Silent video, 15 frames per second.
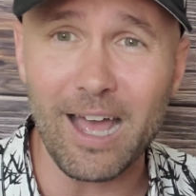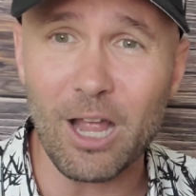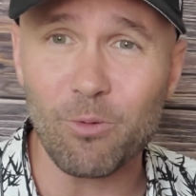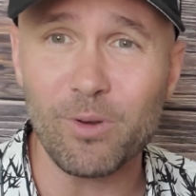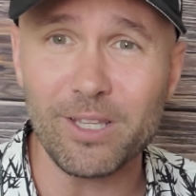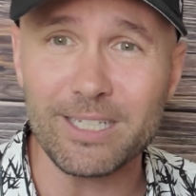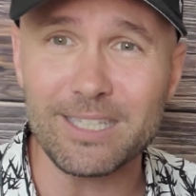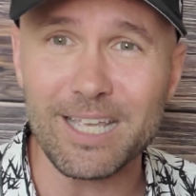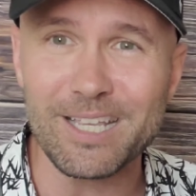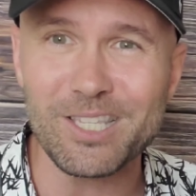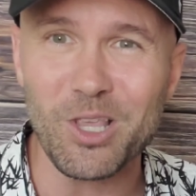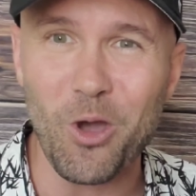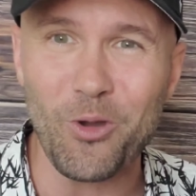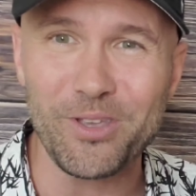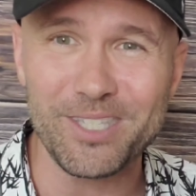I really think
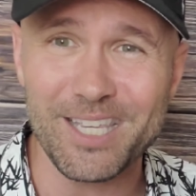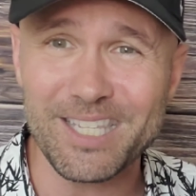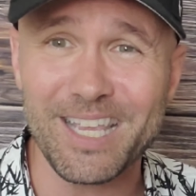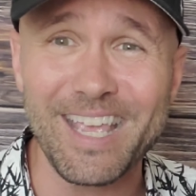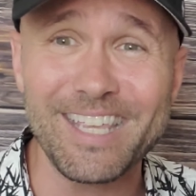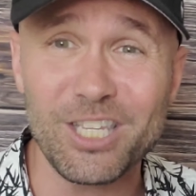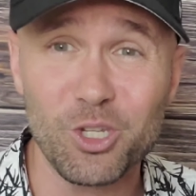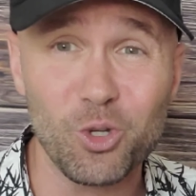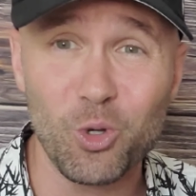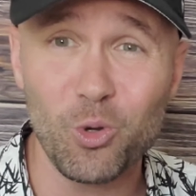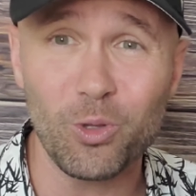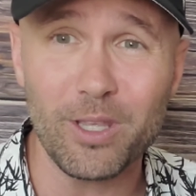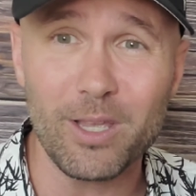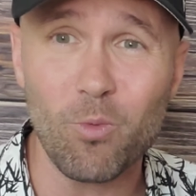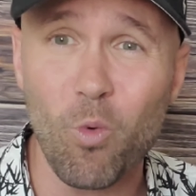so, because this is
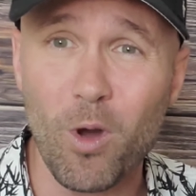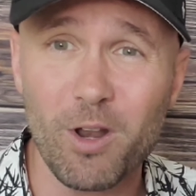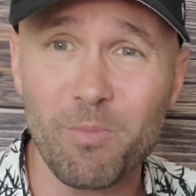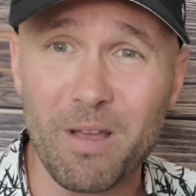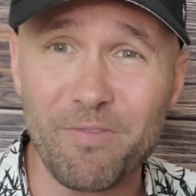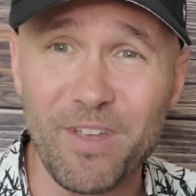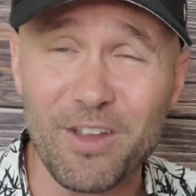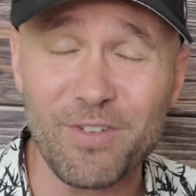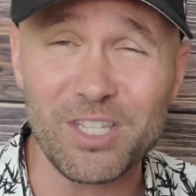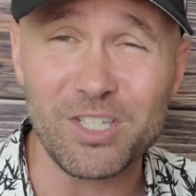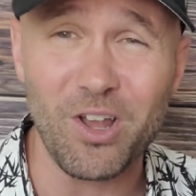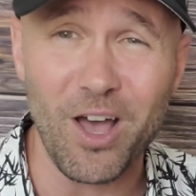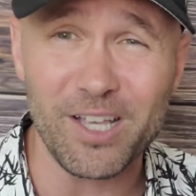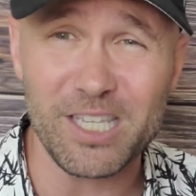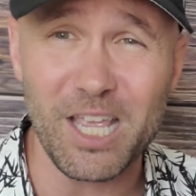truly one of my favorite
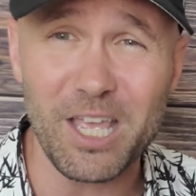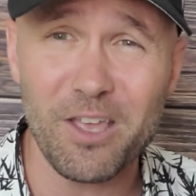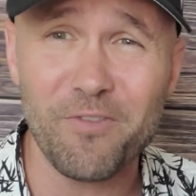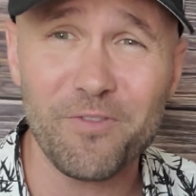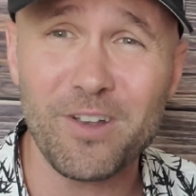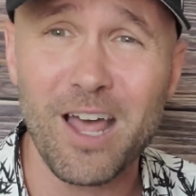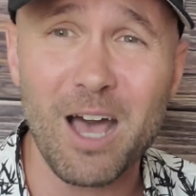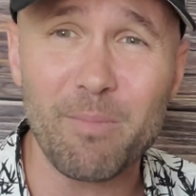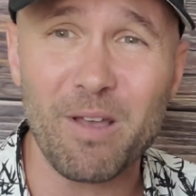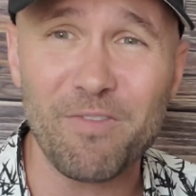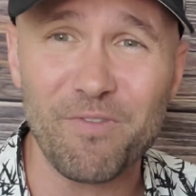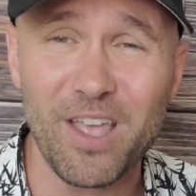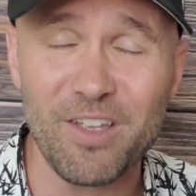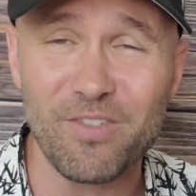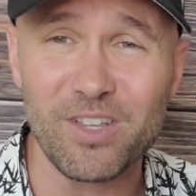stocks, if not my
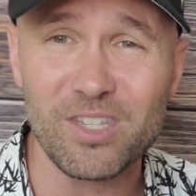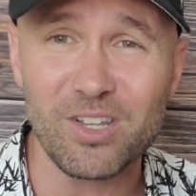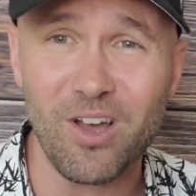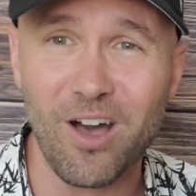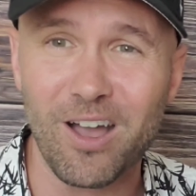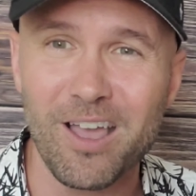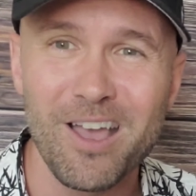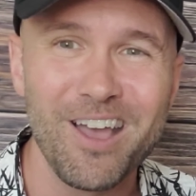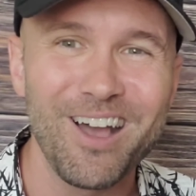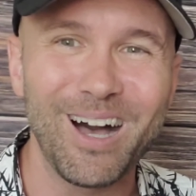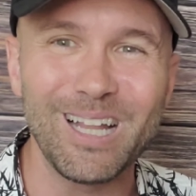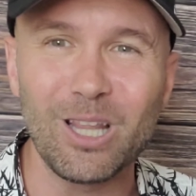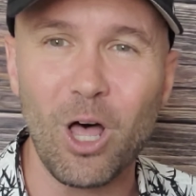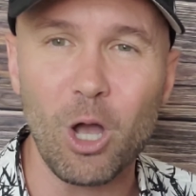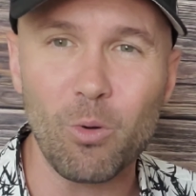favorite stock,
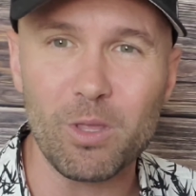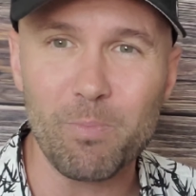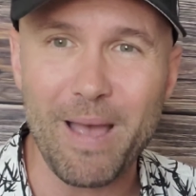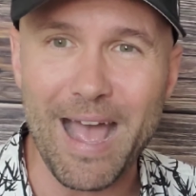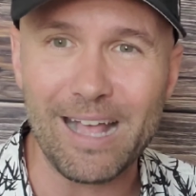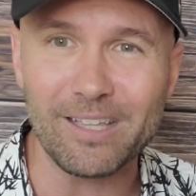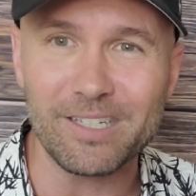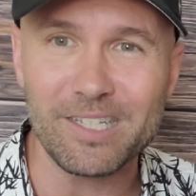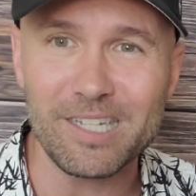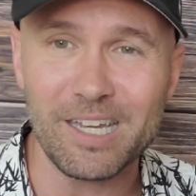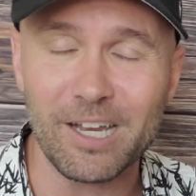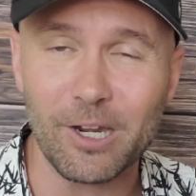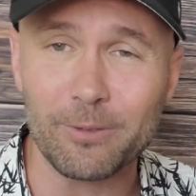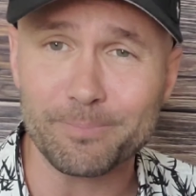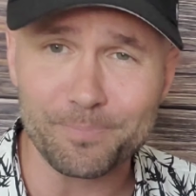along with
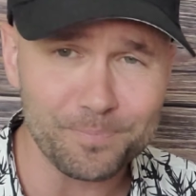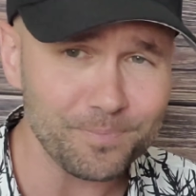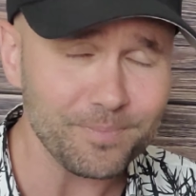Palantir